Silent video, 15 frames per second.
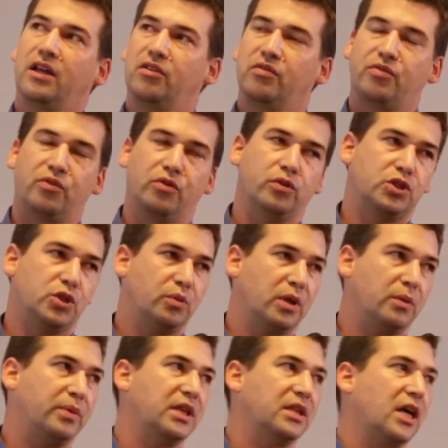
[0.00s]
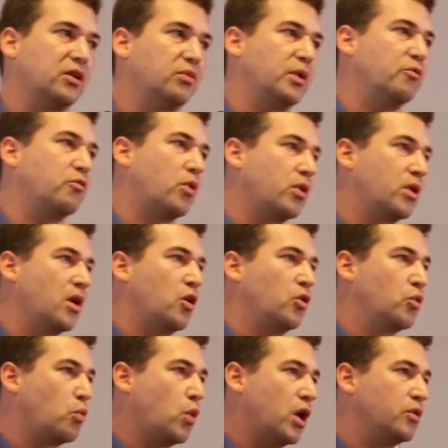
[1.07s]
and the future will be that we work
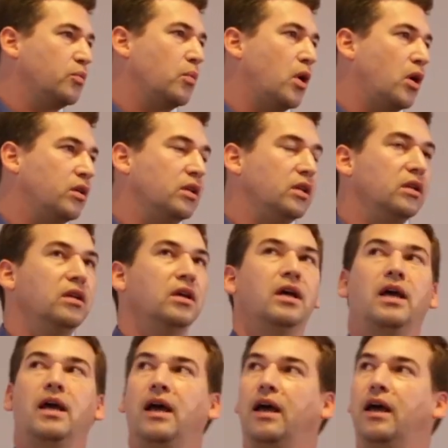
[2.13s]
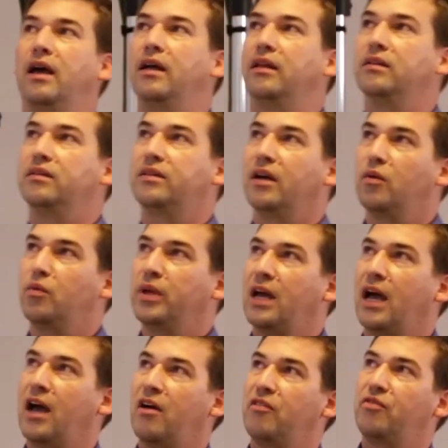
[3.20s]
on one model and we
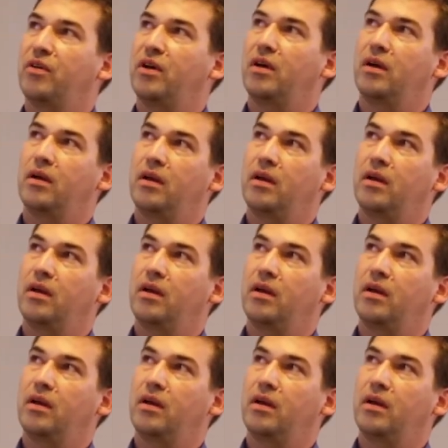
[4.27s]
have